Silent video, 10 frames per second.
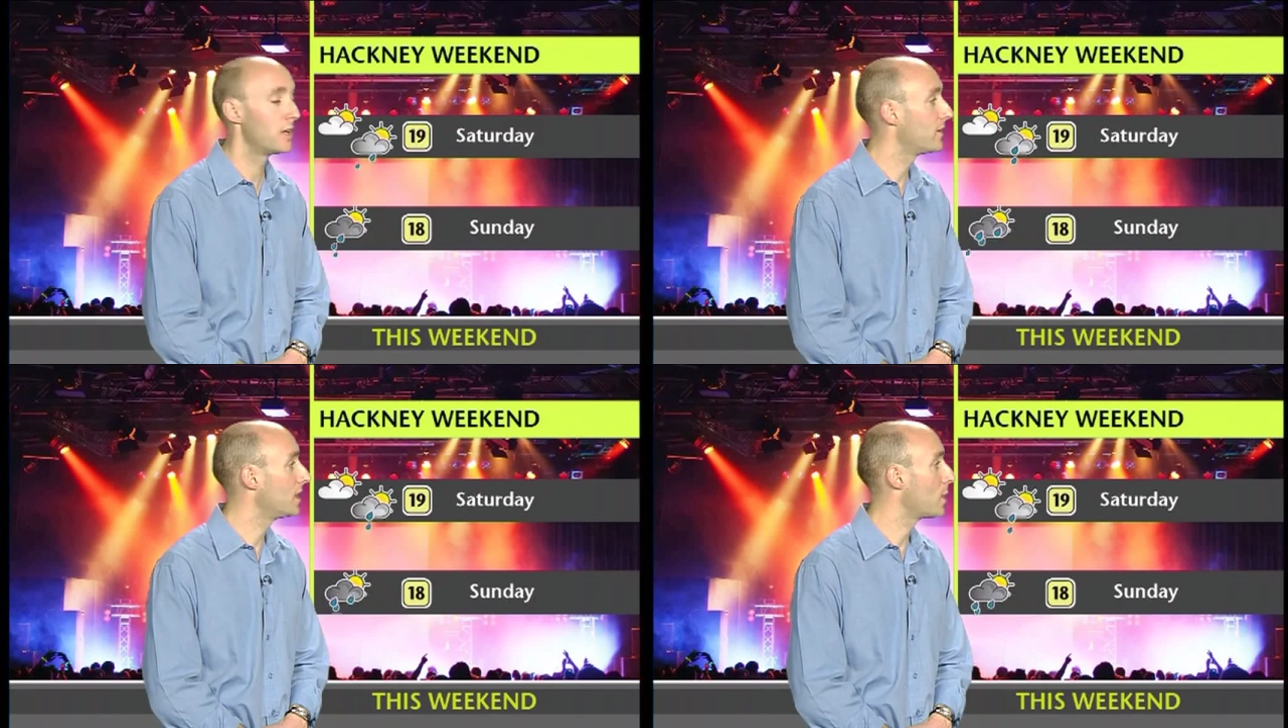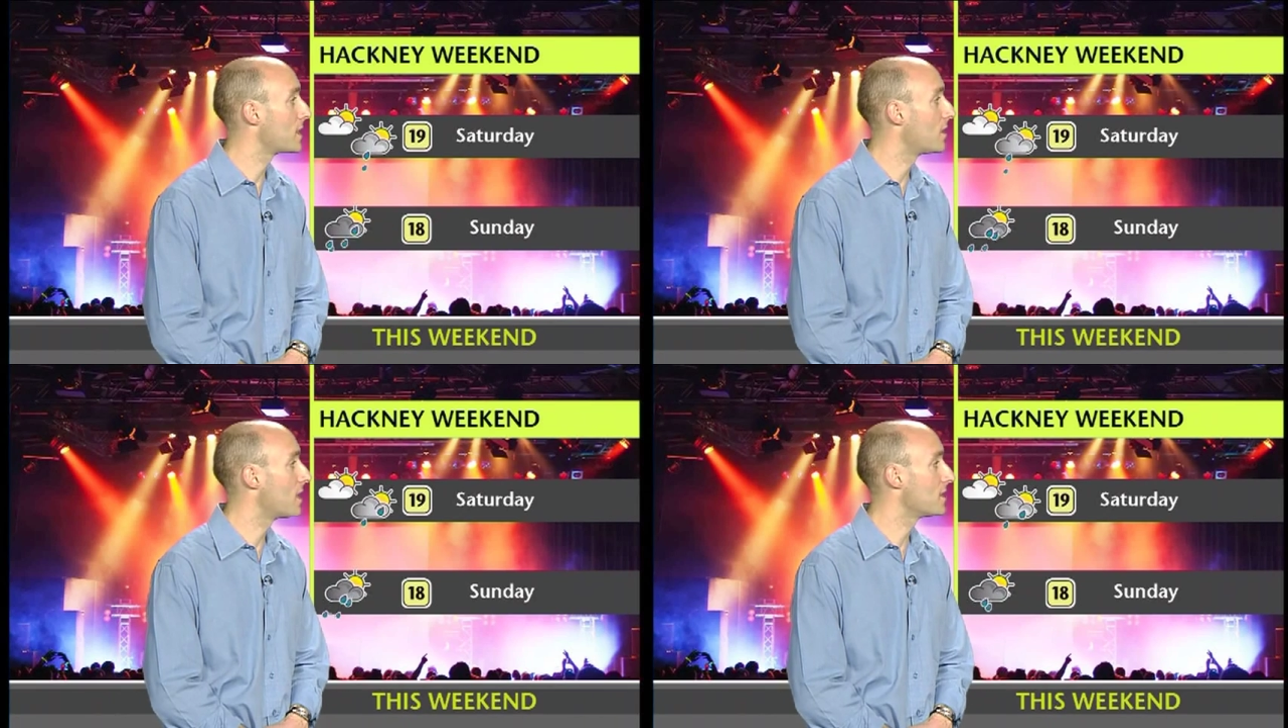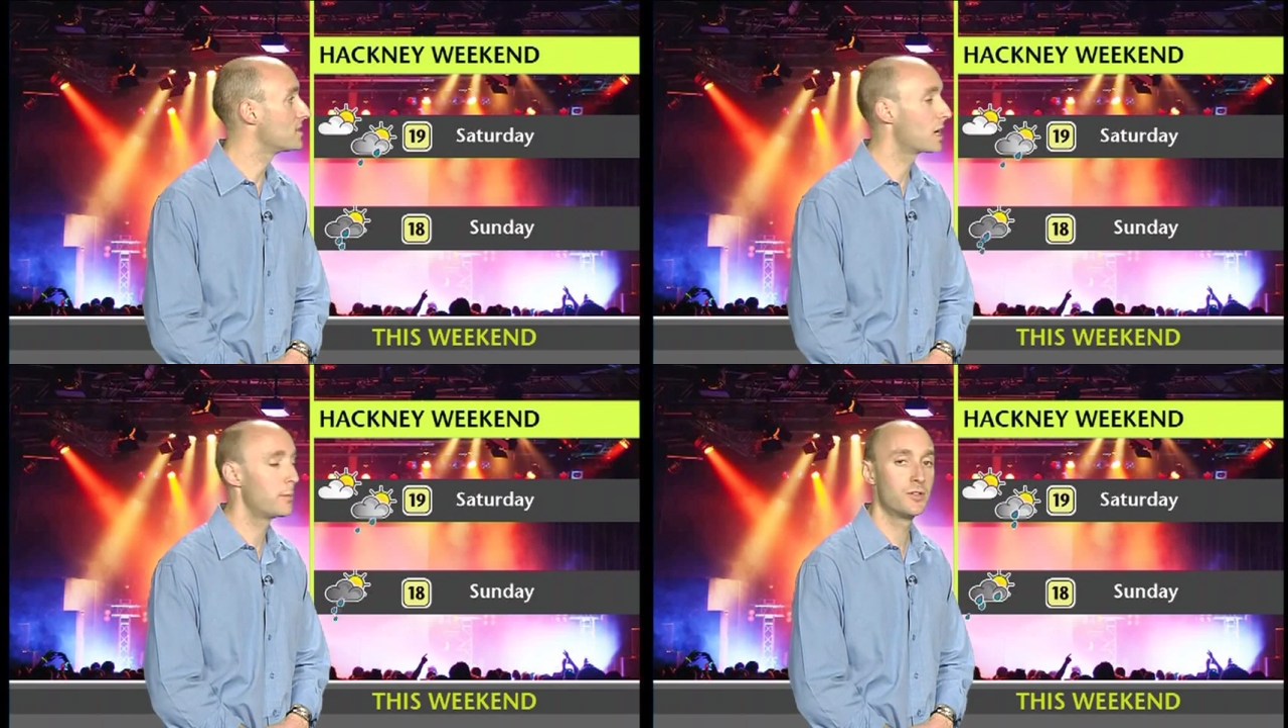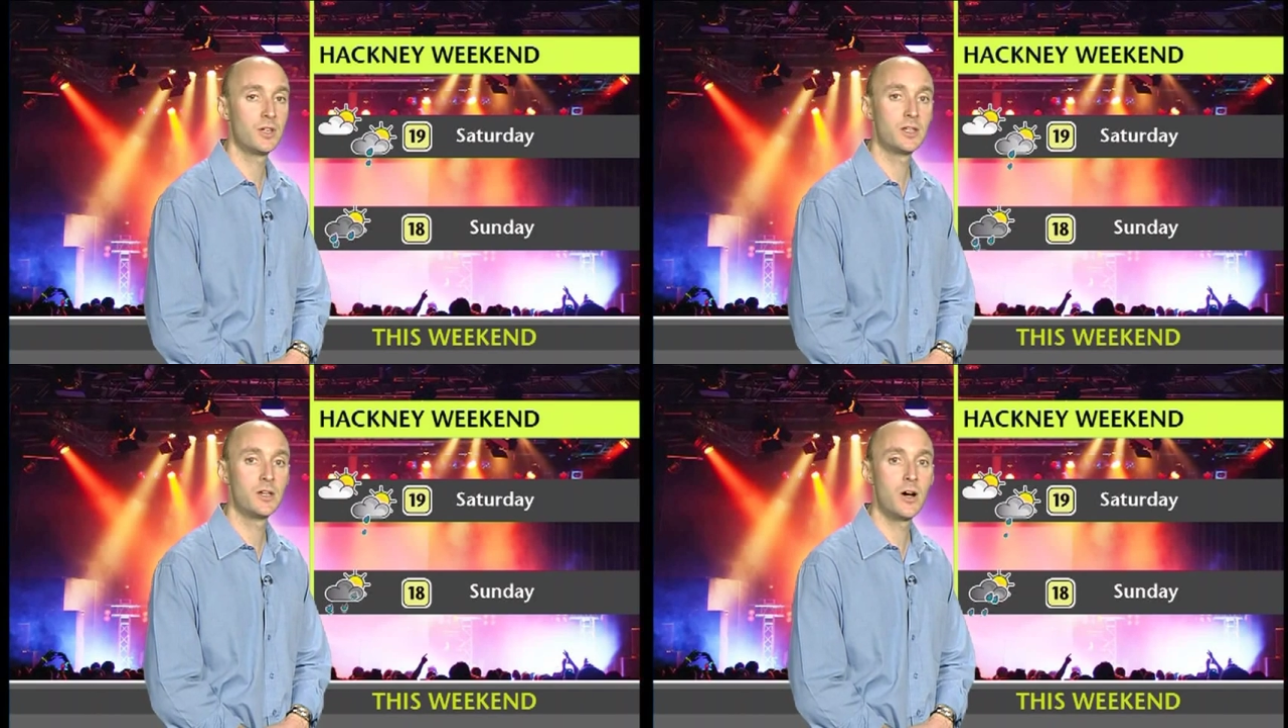And a fairly wet night then to come on
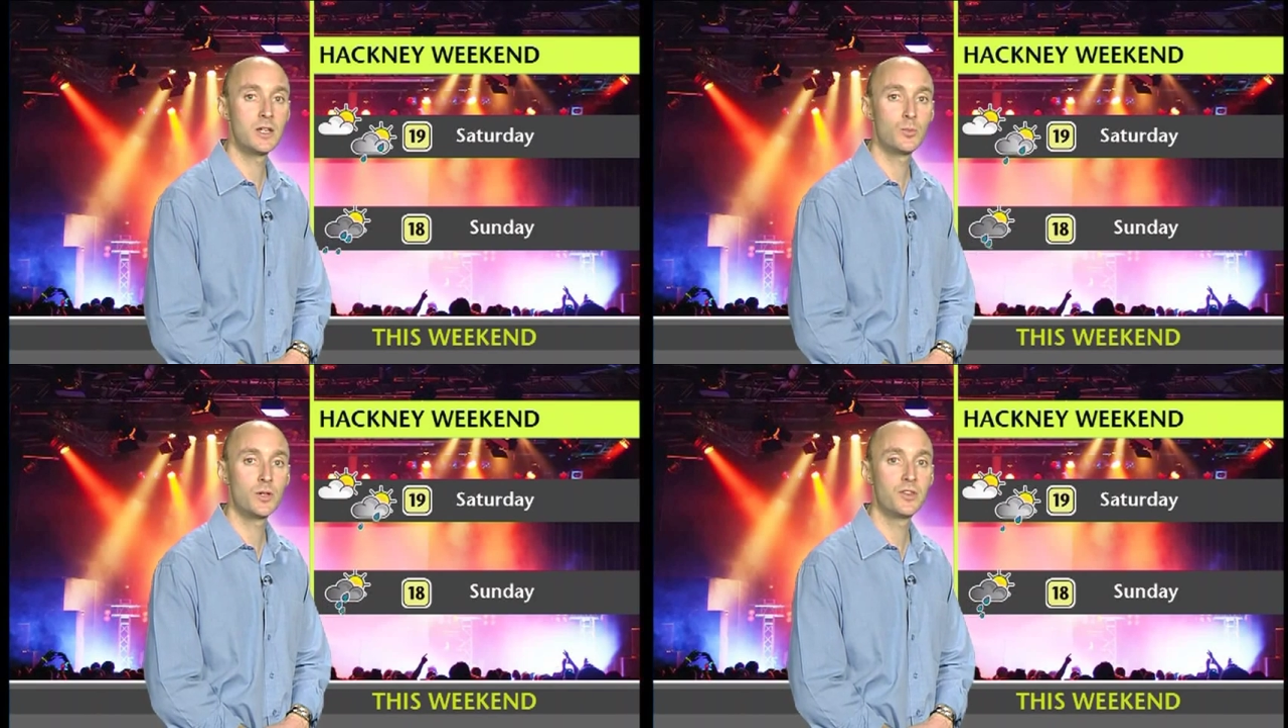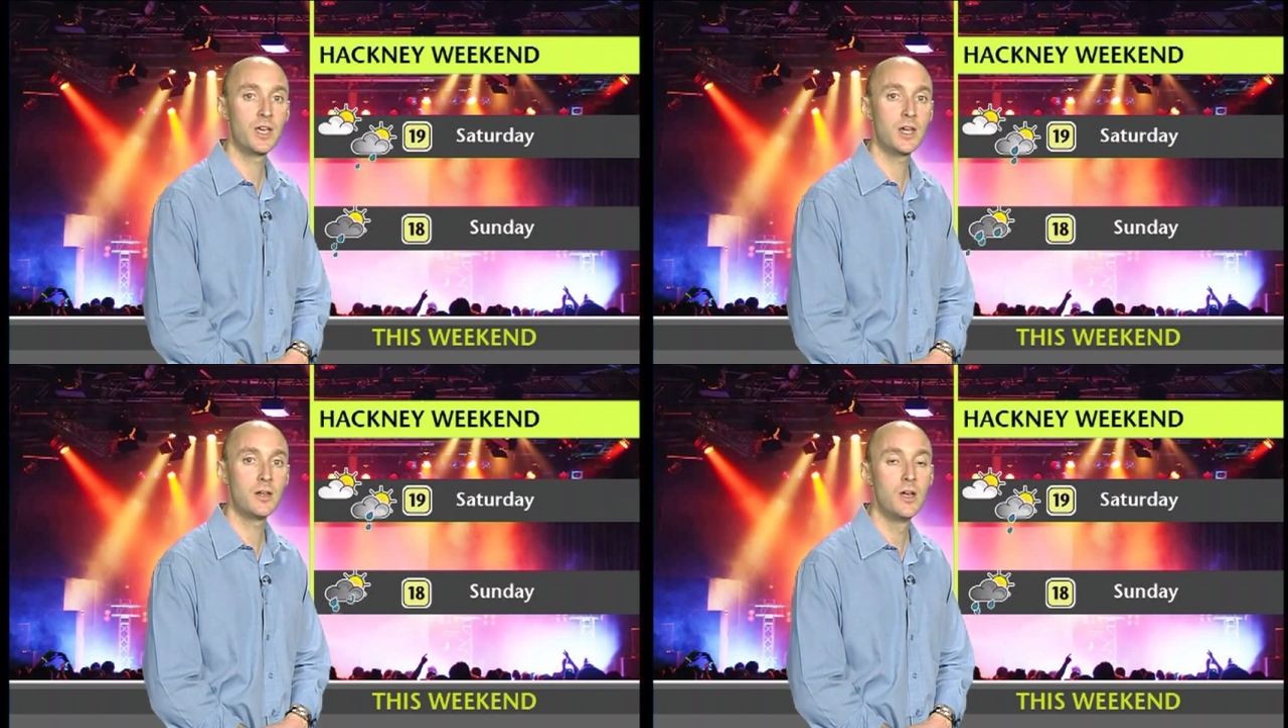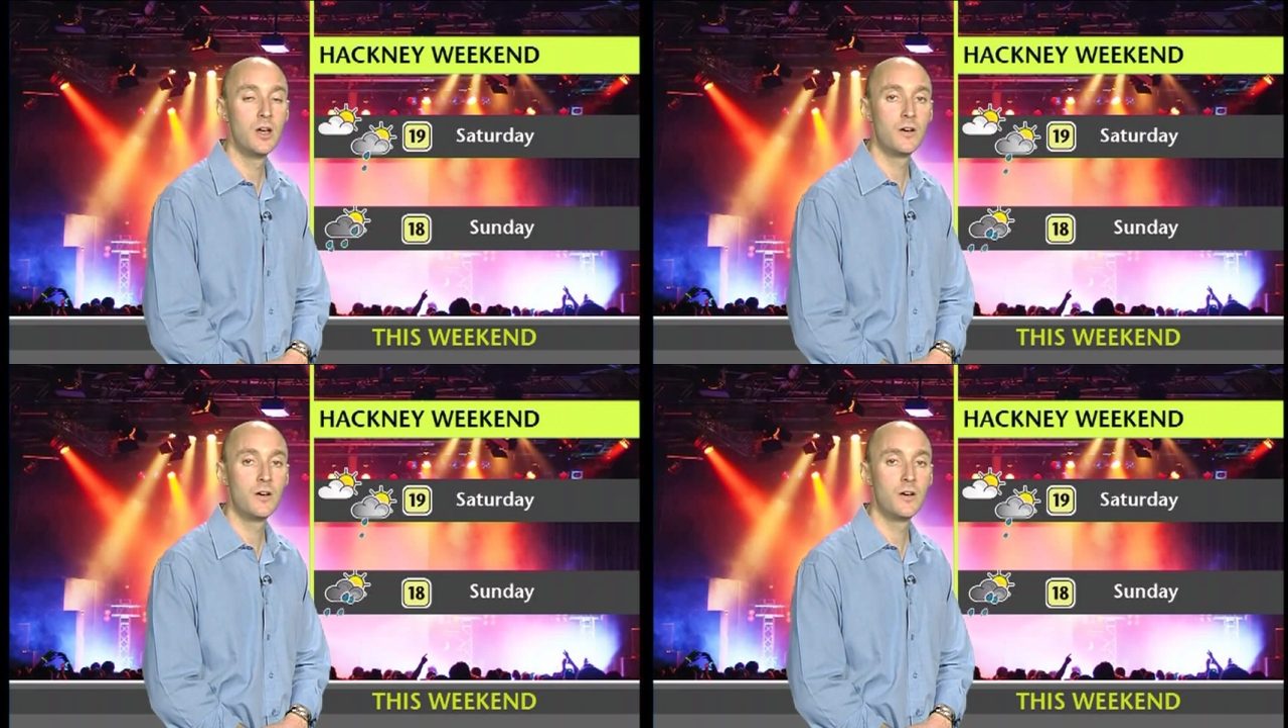Saturday night, and once again,